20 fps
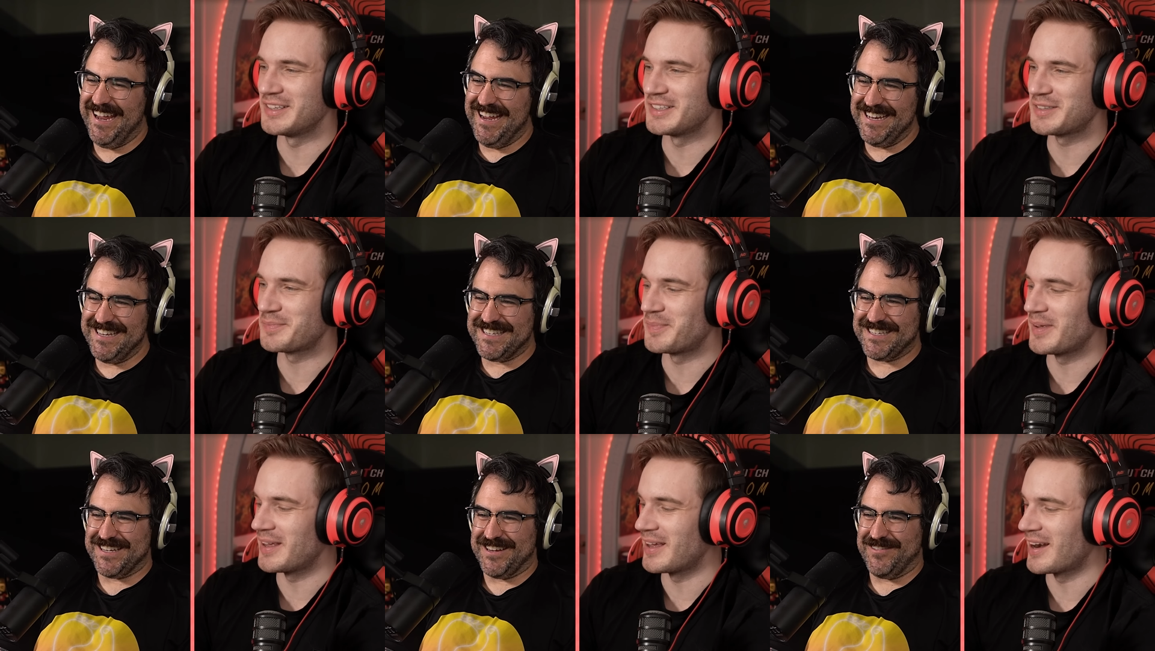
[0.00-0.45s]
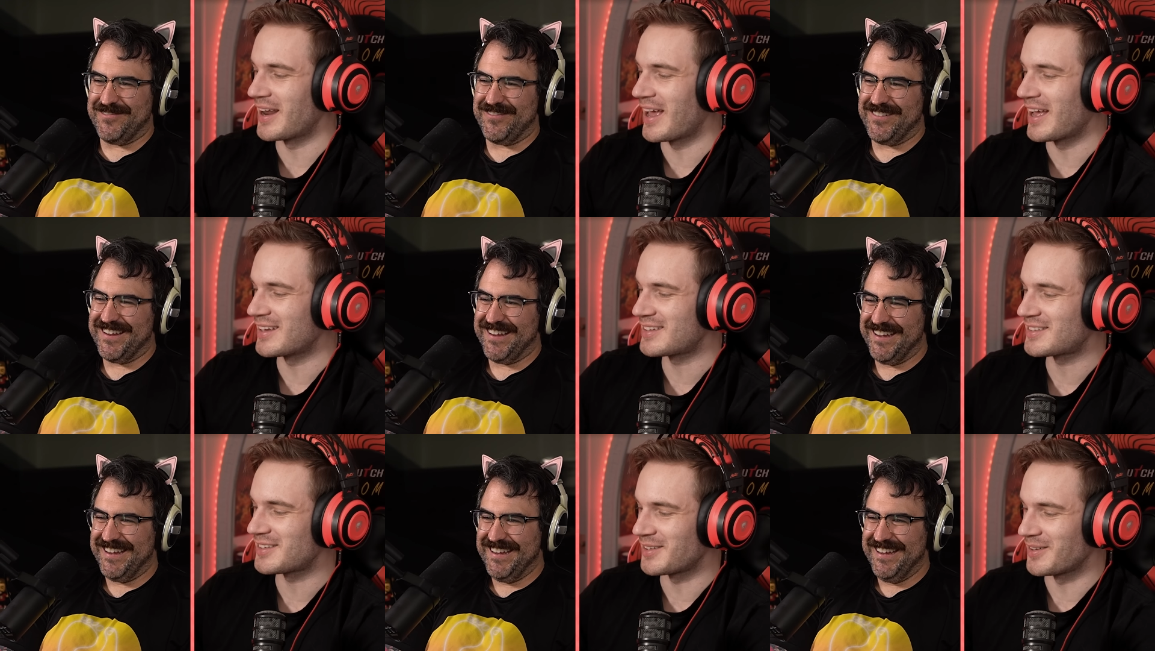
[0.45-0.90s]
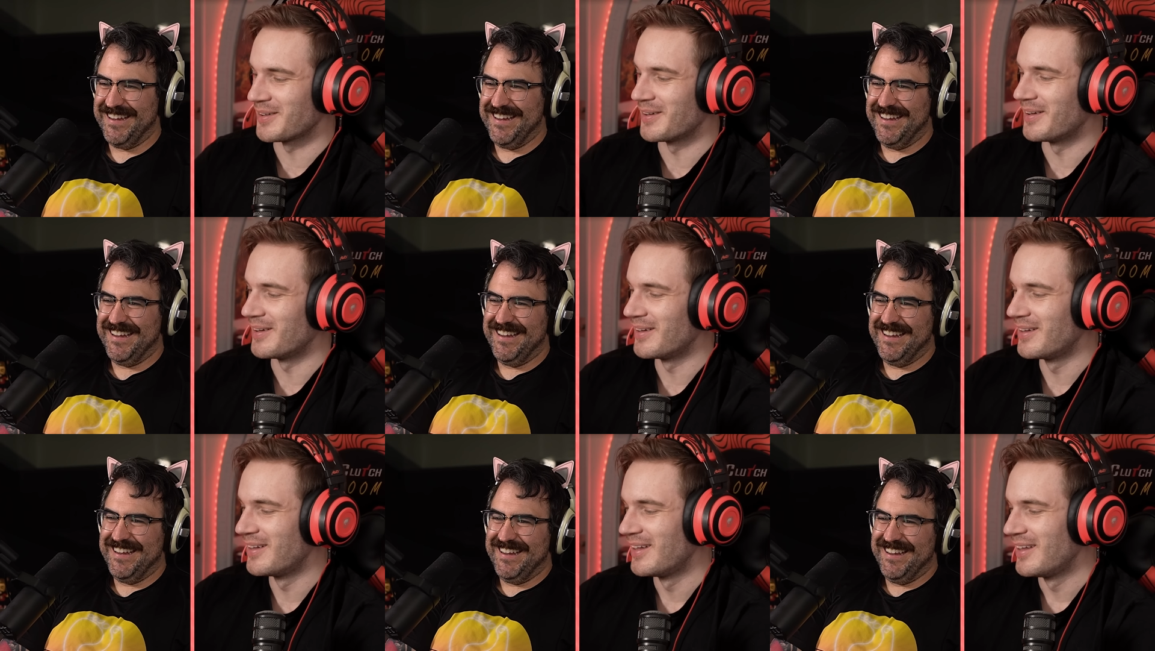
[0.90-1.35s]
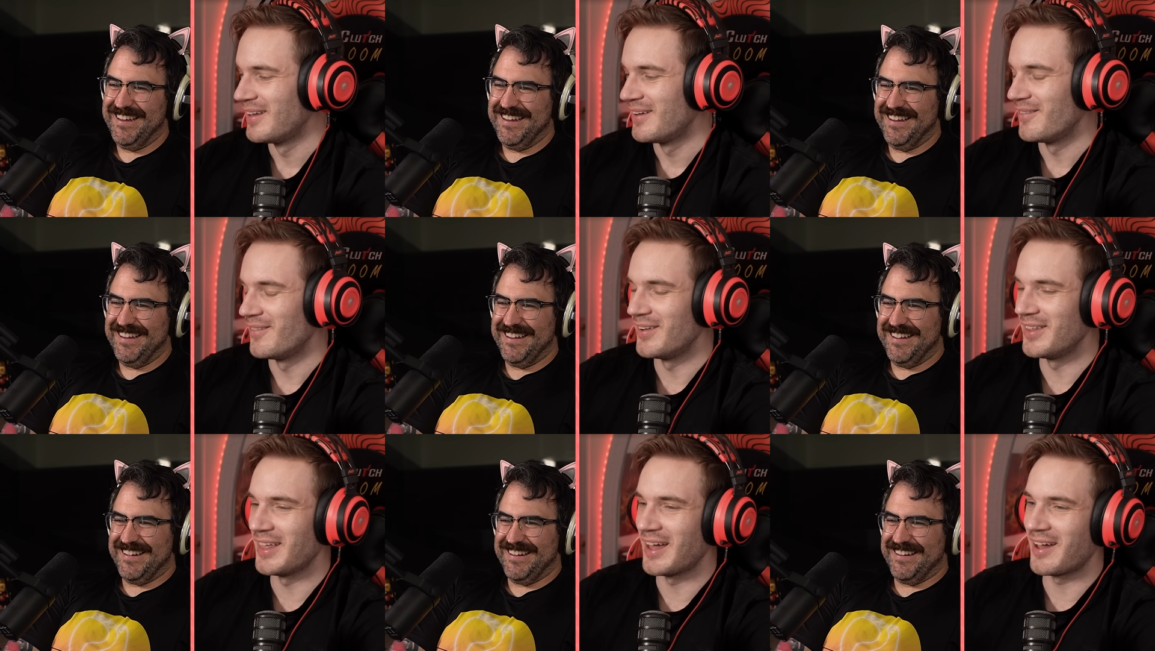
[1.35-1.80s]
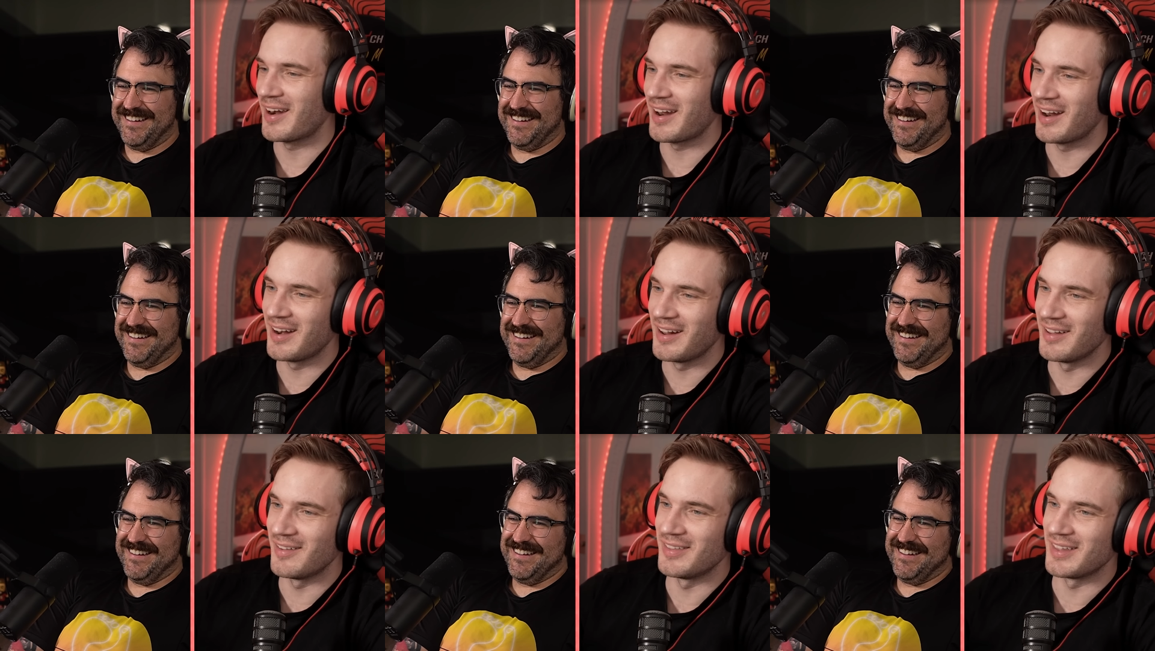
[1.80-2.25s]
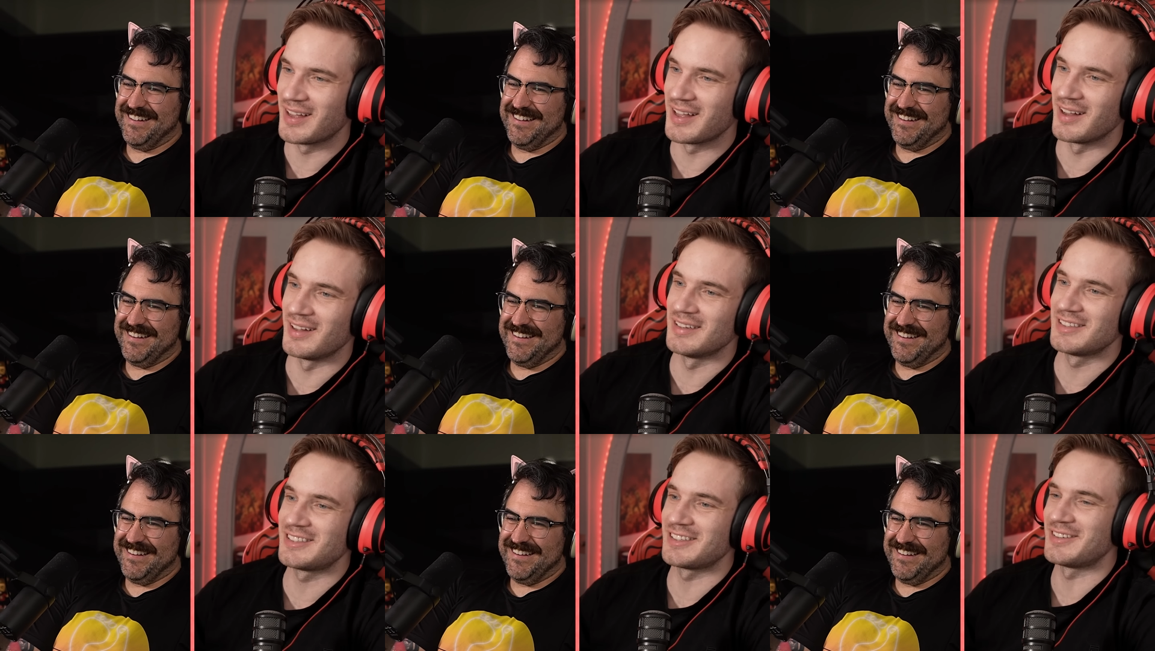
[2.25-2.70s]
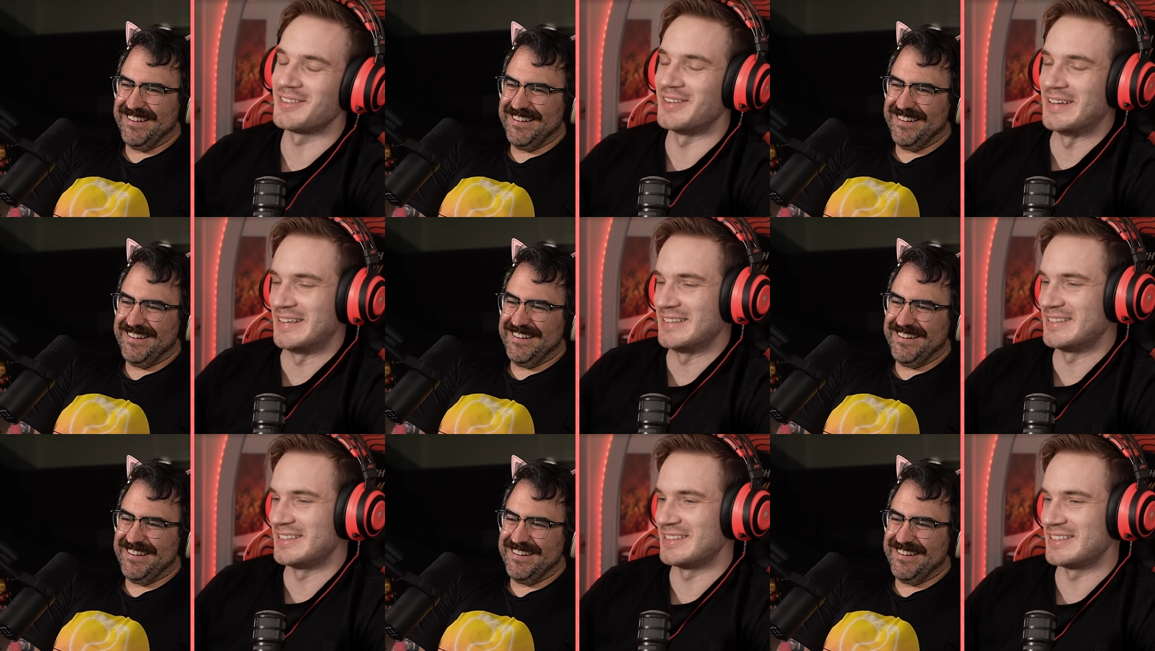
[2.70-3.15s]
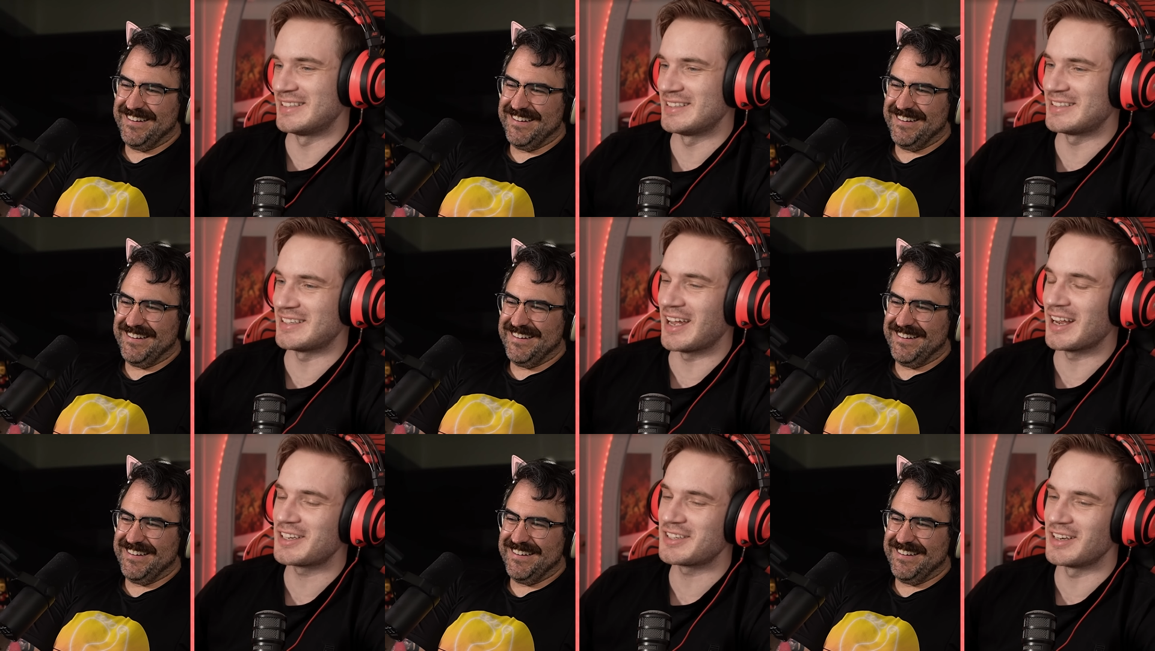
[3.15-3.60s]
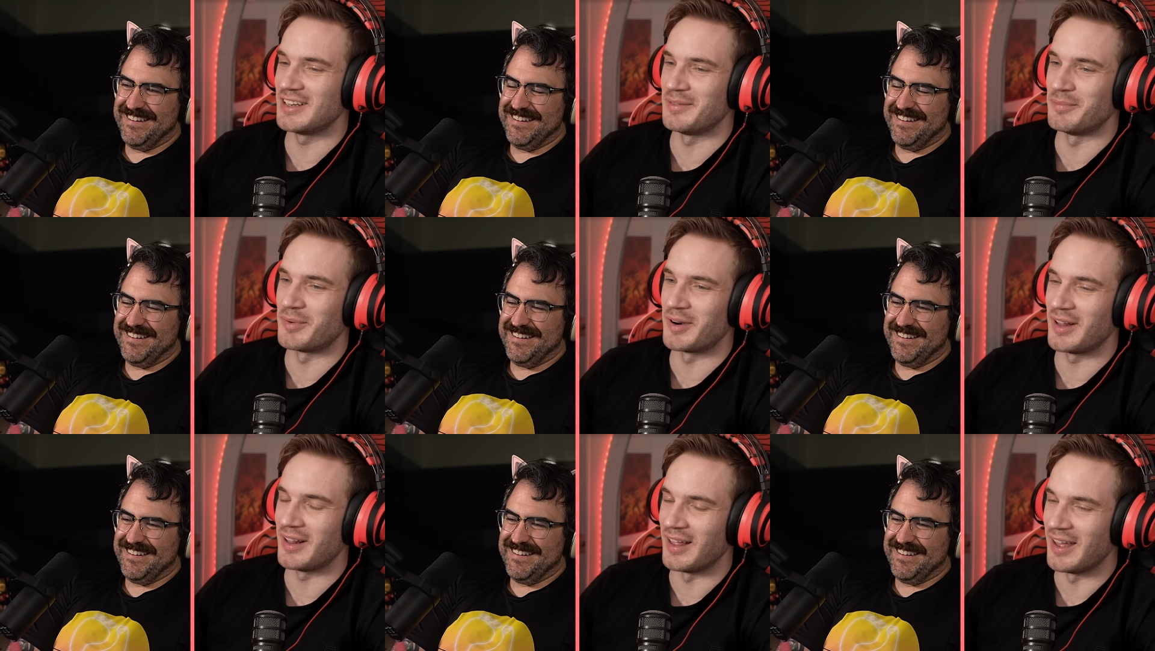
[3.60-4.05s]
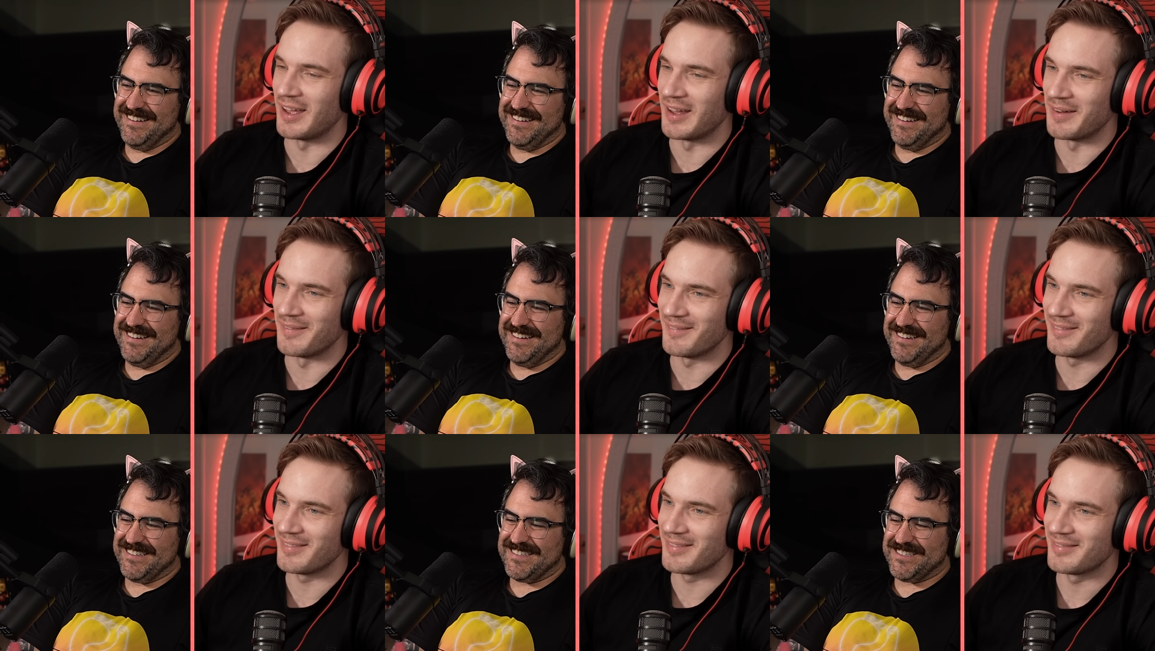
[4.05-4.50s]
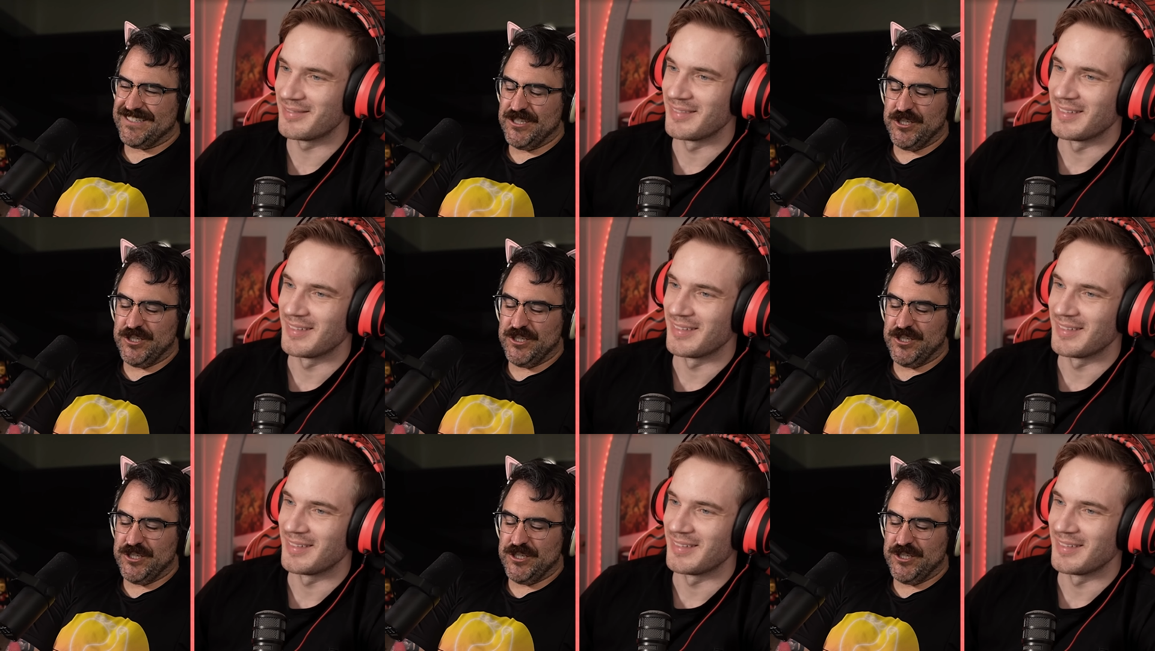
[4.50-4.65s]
Speaker 1: to just be him. an asshole. Without any of the consequences. This is actually brilliant. It's